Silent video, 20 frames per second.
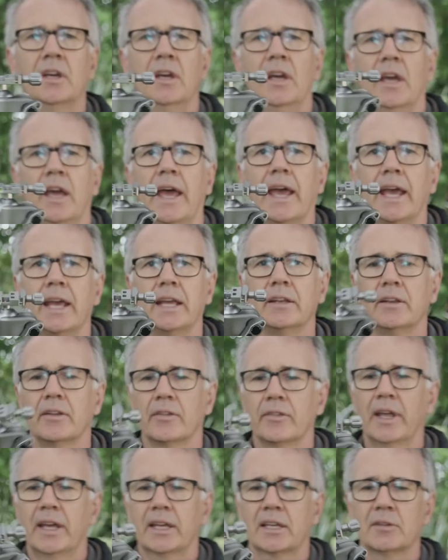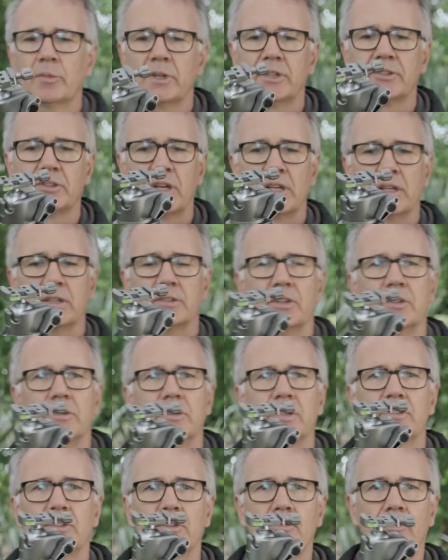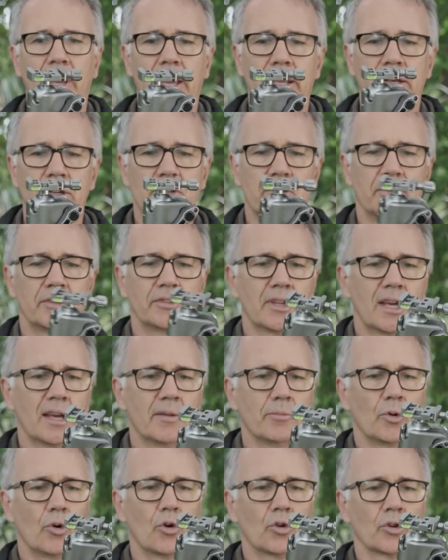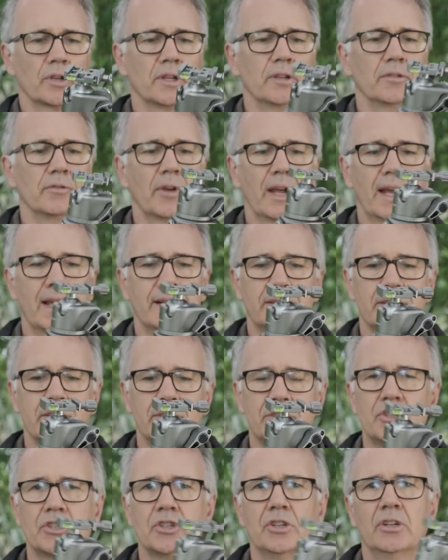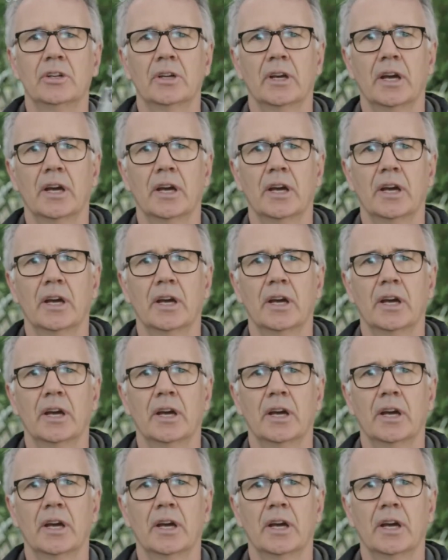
And that can be seen as a disadvantage to some or an advantage.